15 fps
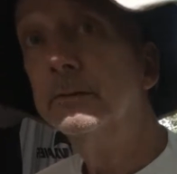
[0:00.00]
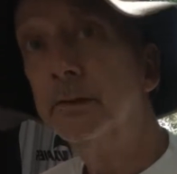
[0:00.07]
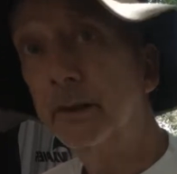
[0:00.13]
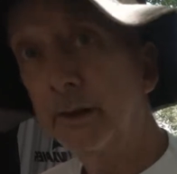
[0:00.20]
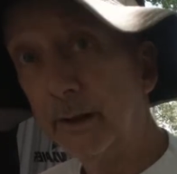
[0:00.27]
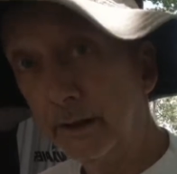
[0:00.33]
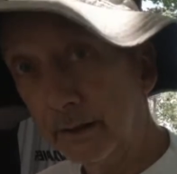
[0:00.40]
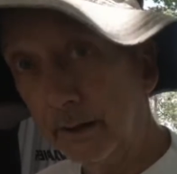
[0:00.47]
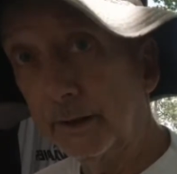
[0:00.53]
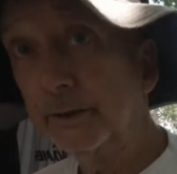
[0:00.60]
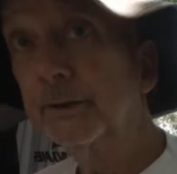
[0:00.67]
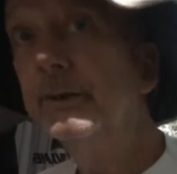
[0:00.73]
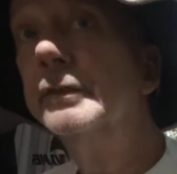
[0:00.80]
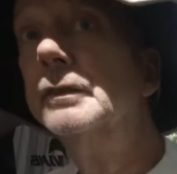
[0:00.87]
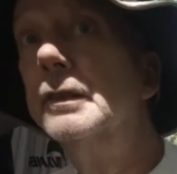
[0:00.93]
back, just the
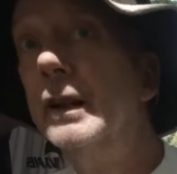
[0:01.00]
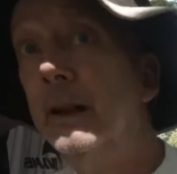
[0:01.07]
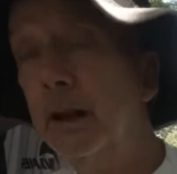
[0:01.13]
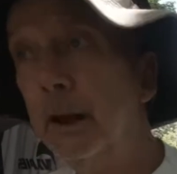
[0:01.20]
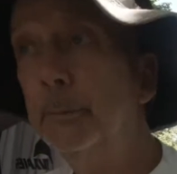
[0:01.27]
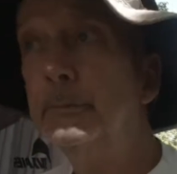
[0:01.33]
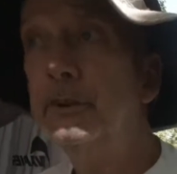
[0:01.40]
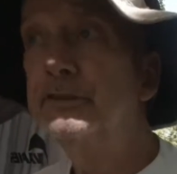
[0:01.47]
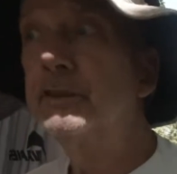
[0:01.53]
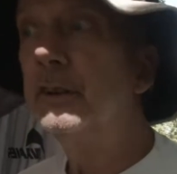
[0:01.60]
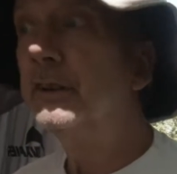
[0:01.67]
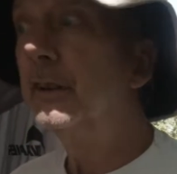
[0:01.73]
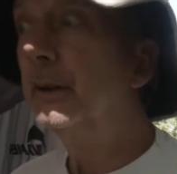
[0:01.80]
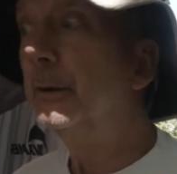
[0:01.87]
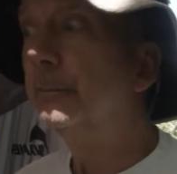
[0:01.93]
awning. But
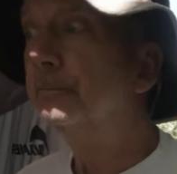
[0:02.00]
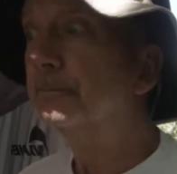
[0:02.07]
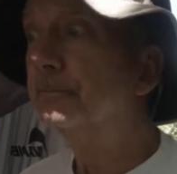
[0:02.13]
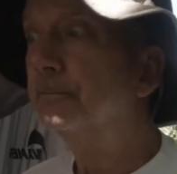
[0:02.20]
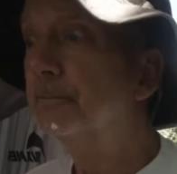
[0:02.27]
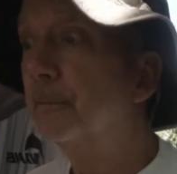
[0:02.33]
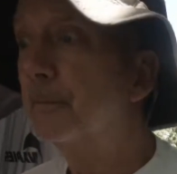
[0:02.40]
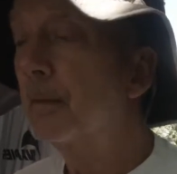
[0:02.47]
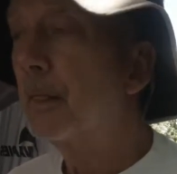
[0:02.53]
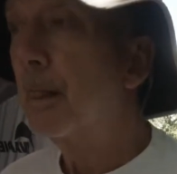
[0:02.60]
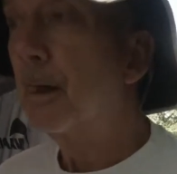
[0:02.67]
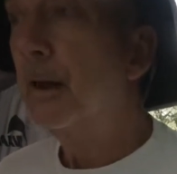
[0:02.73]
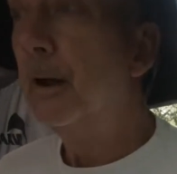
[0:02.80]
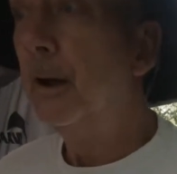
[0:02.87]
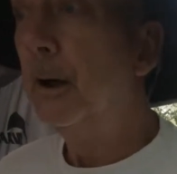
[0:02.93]
this is so much better.